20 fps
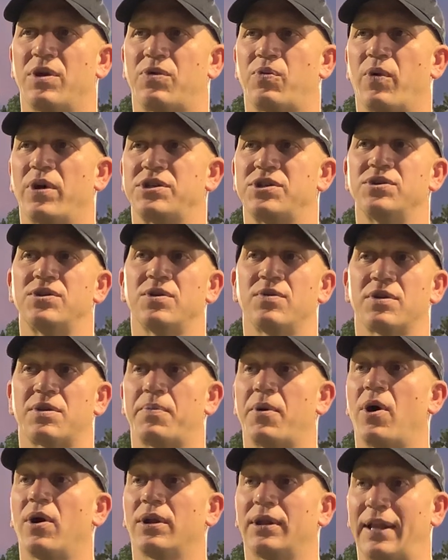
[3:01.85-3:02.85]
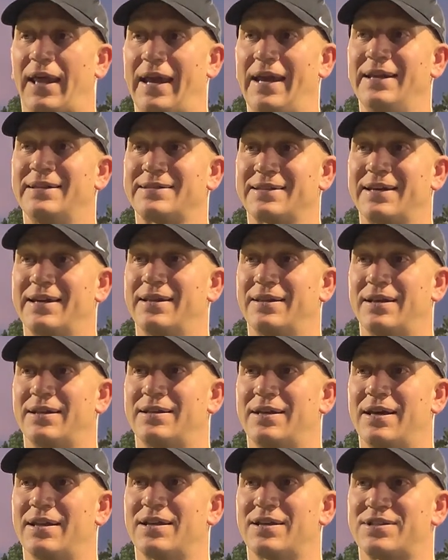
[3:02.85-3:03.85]
with what you do with ball late in
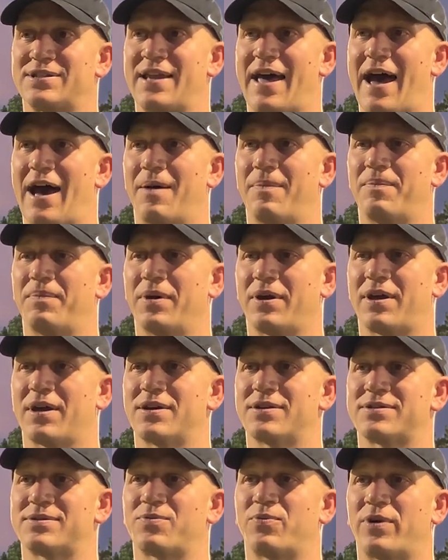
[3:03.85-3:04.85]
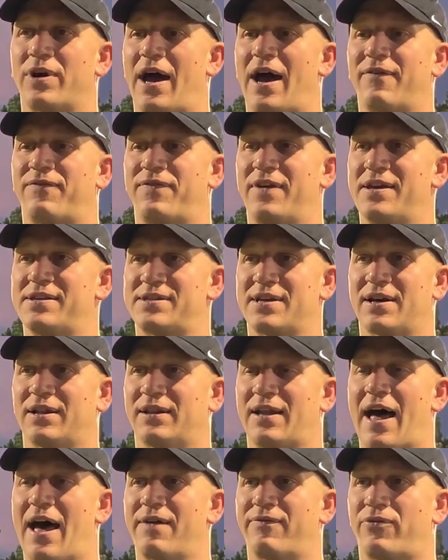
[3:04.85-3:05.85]
the snap because we're not facing a
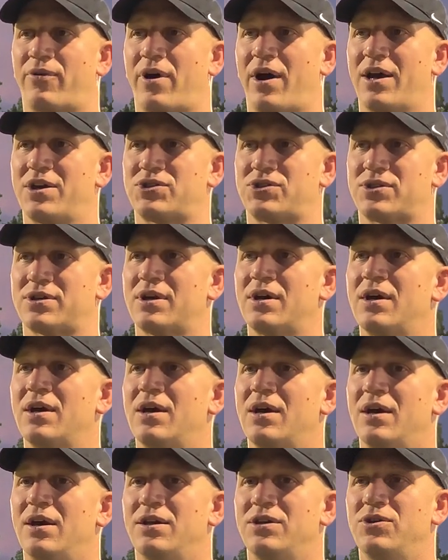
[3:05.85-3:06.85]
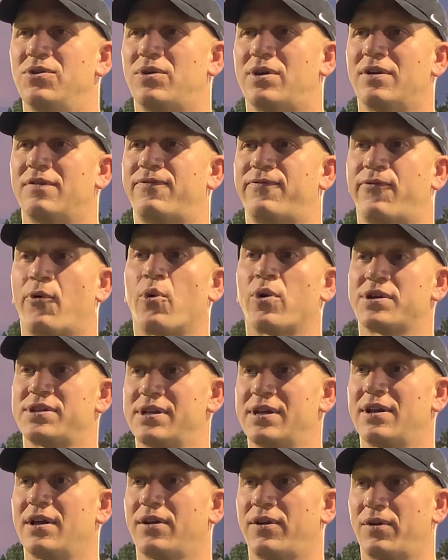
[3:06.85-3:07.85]
live rush. You can
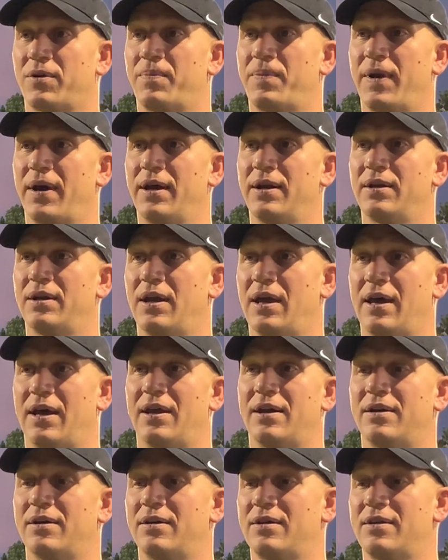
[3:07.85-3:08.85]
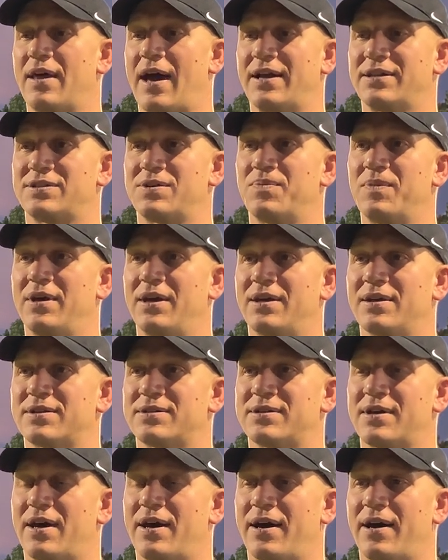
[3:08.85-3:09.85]
force it a little bit, and that to me
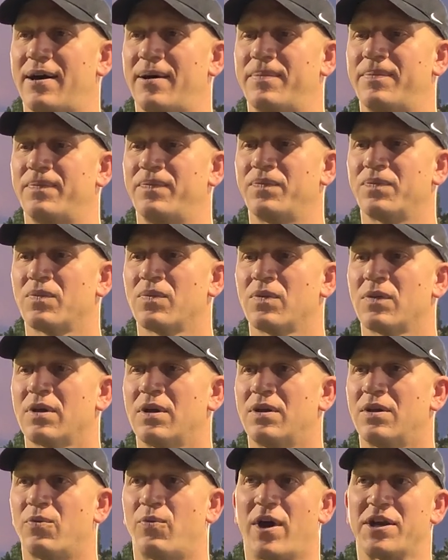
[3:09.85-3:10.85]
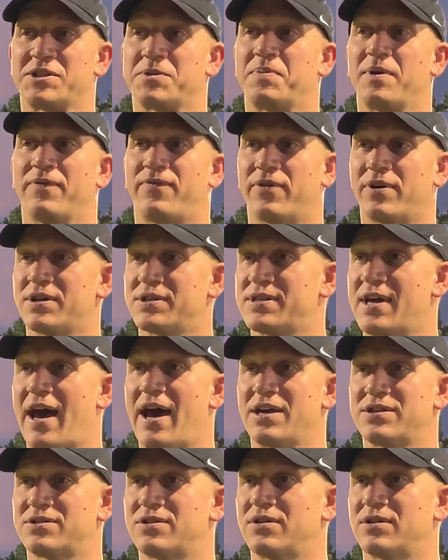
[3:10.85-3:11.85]
is a recipe for
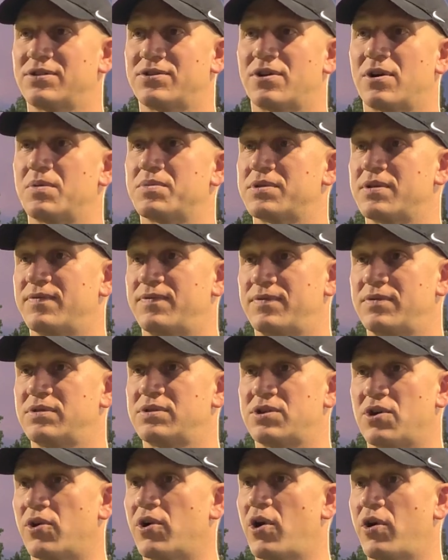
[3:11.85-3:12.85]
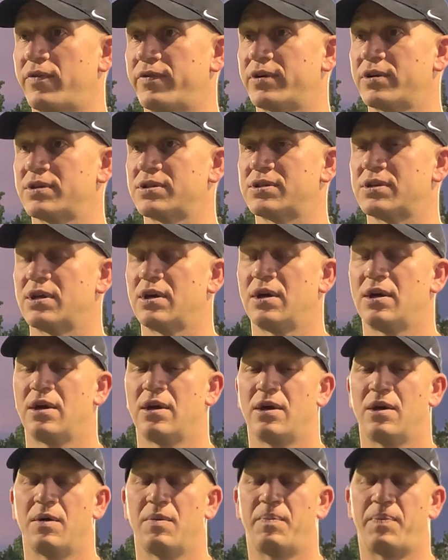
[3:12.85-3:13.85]
disaster in terms of turnovers.
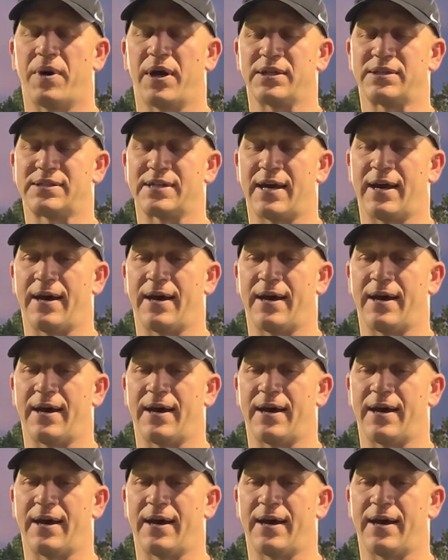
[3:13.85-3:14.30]
But